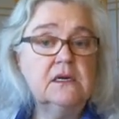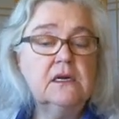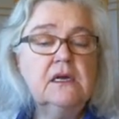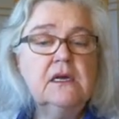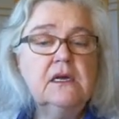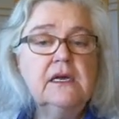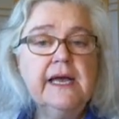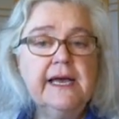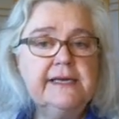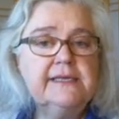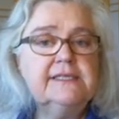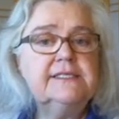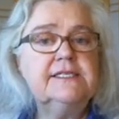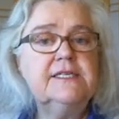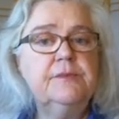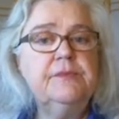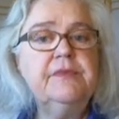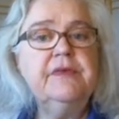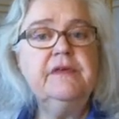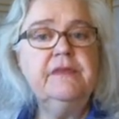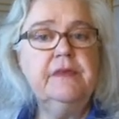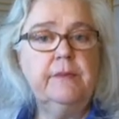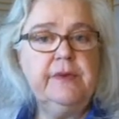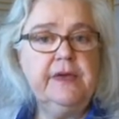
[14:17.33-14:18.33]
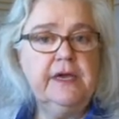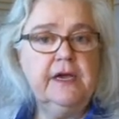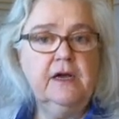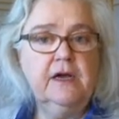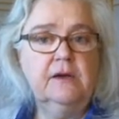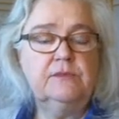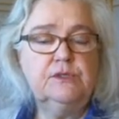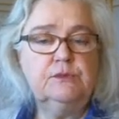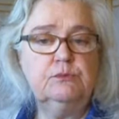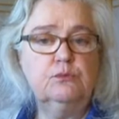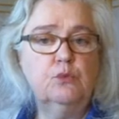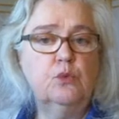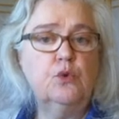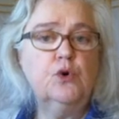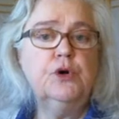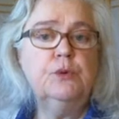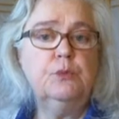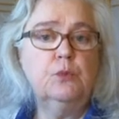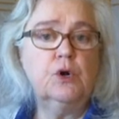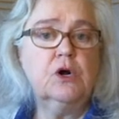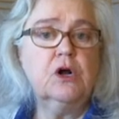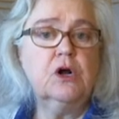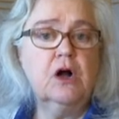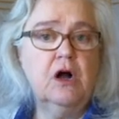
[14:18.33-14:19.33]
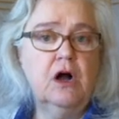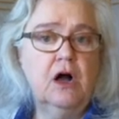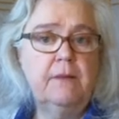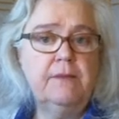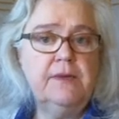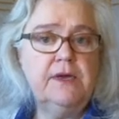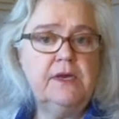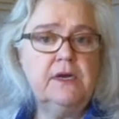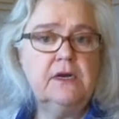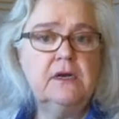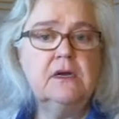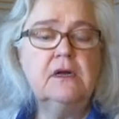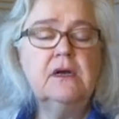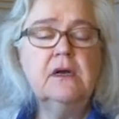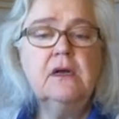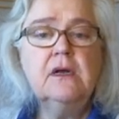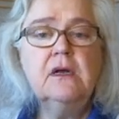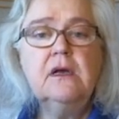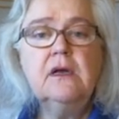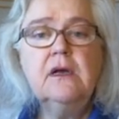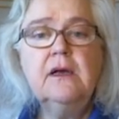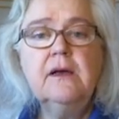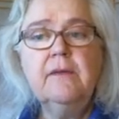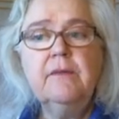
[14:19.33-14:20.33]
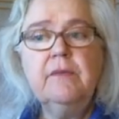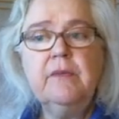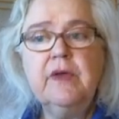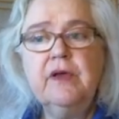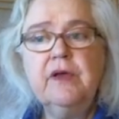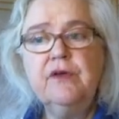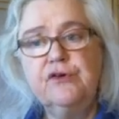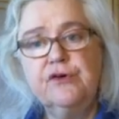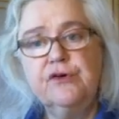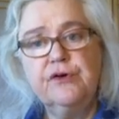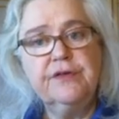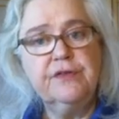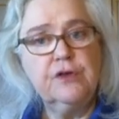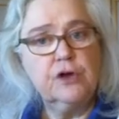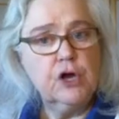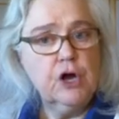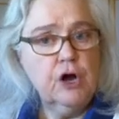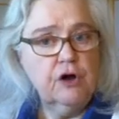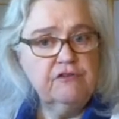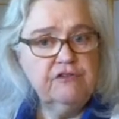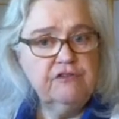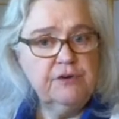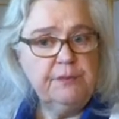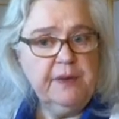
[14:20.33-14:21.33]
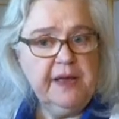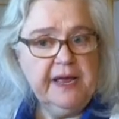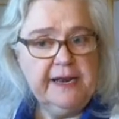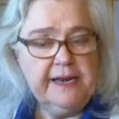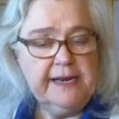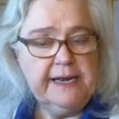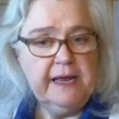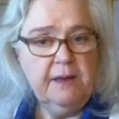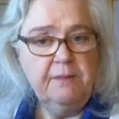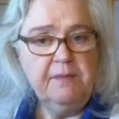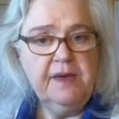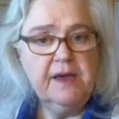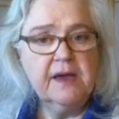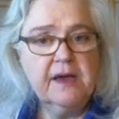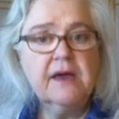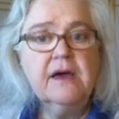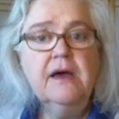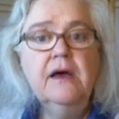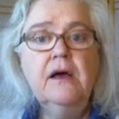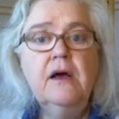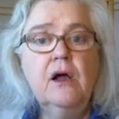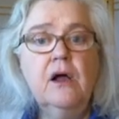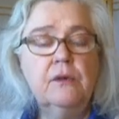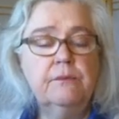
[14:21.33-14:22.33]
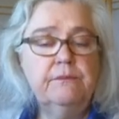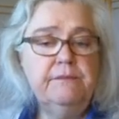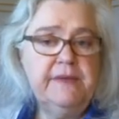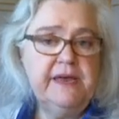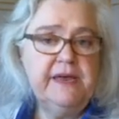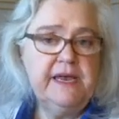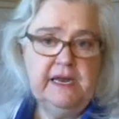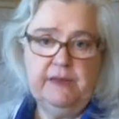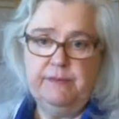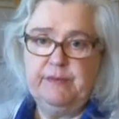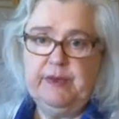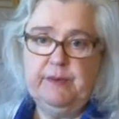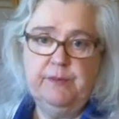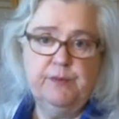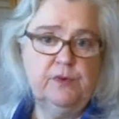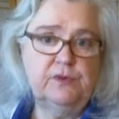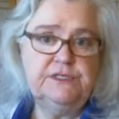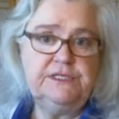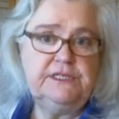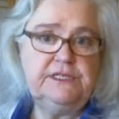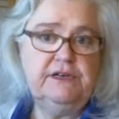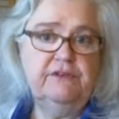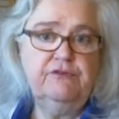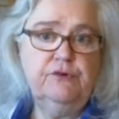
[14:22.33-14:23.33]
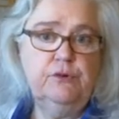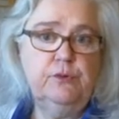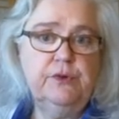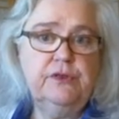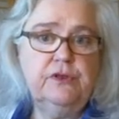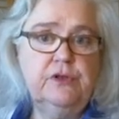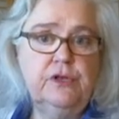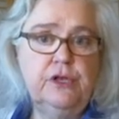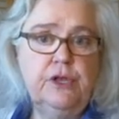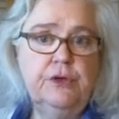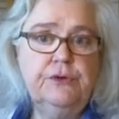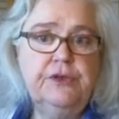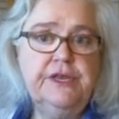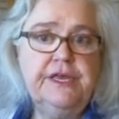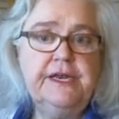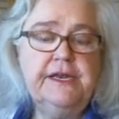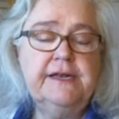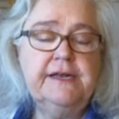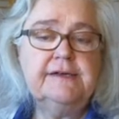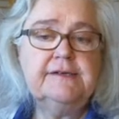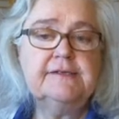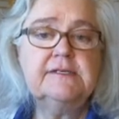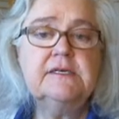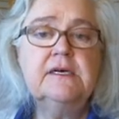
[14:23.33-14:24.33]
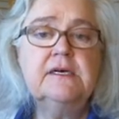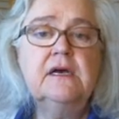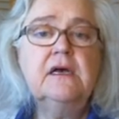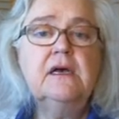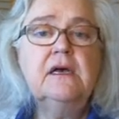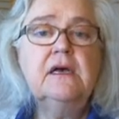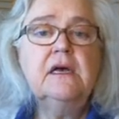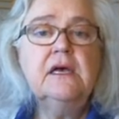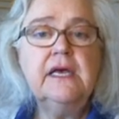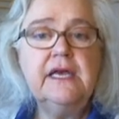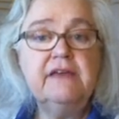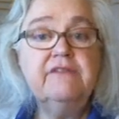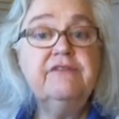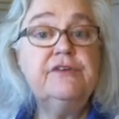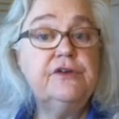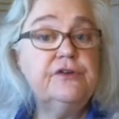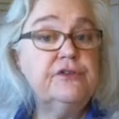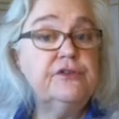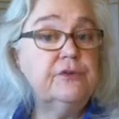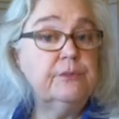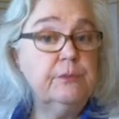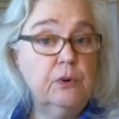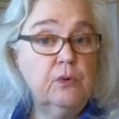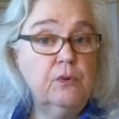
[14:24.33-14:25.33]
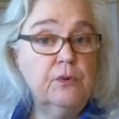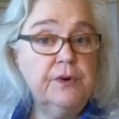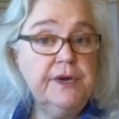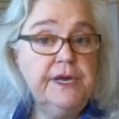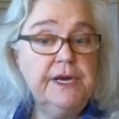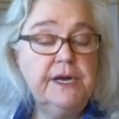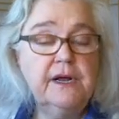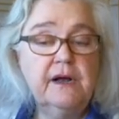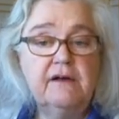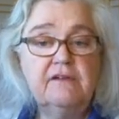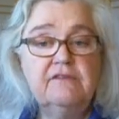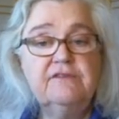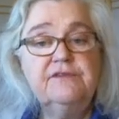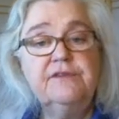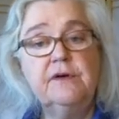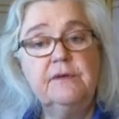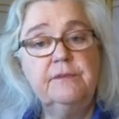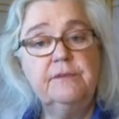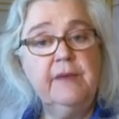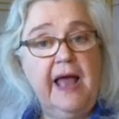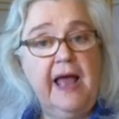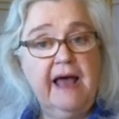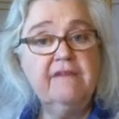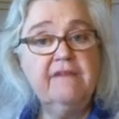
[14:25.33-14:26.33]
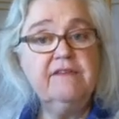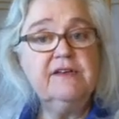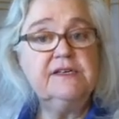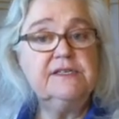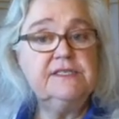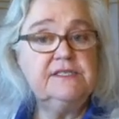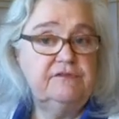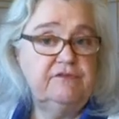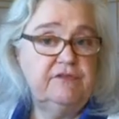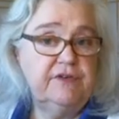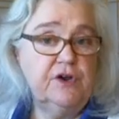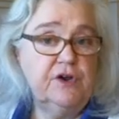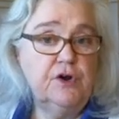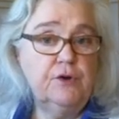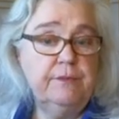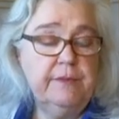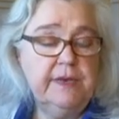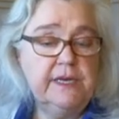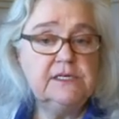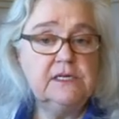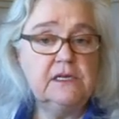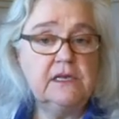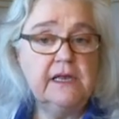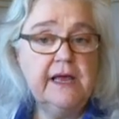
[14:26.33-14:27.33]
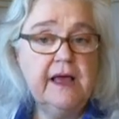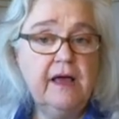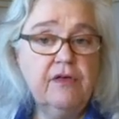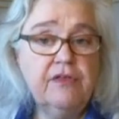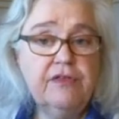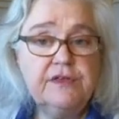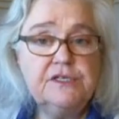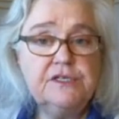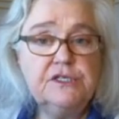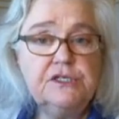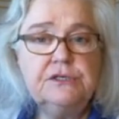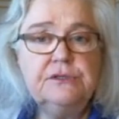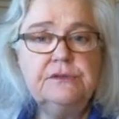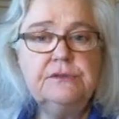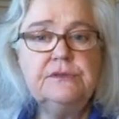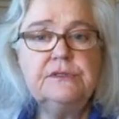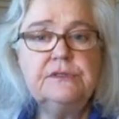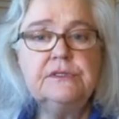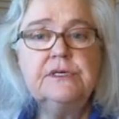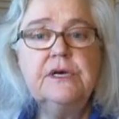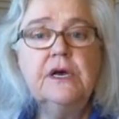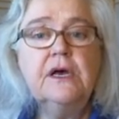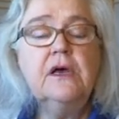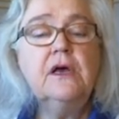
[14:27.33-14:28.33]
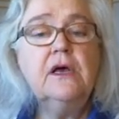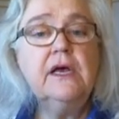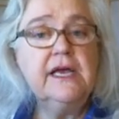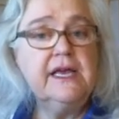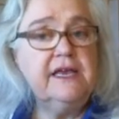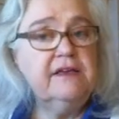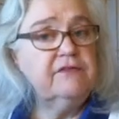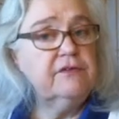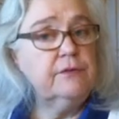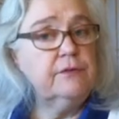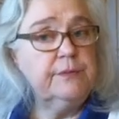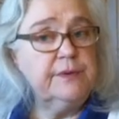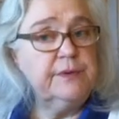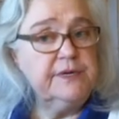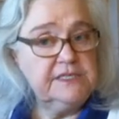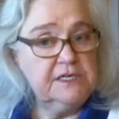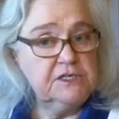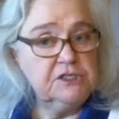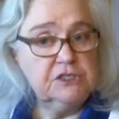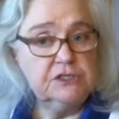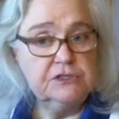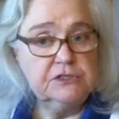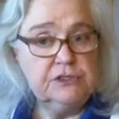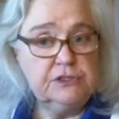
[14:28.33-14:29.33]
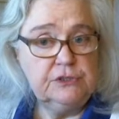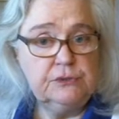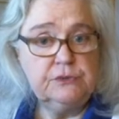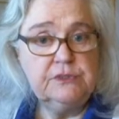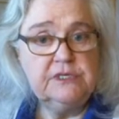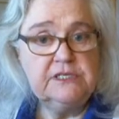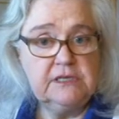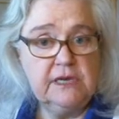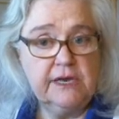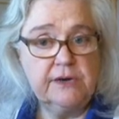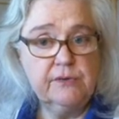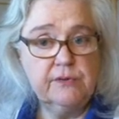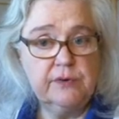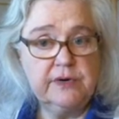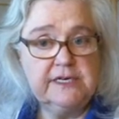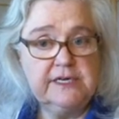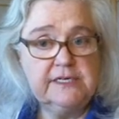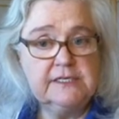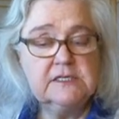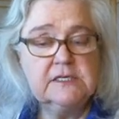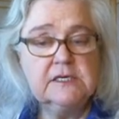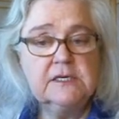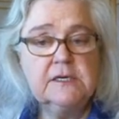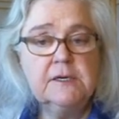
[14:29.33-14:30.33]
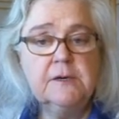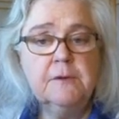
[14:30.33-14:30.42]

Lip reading: And it's something that becomes more and more common. During the COVID pandemic, many people suffered with loneliness, even to the point of having severe mental health issues, even potential suicide risk.